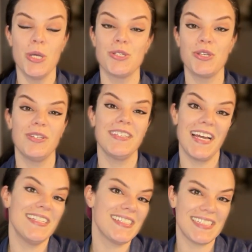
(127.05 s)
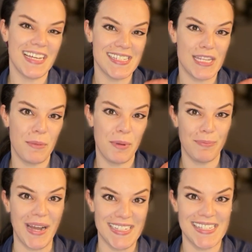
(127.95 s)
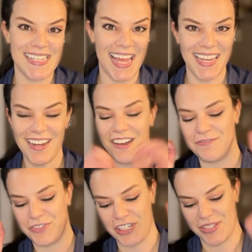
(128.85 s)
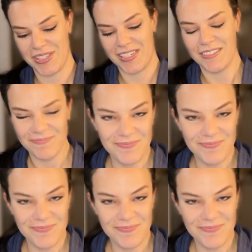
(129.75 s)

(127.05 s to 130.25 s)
so you can get into that same mindset of just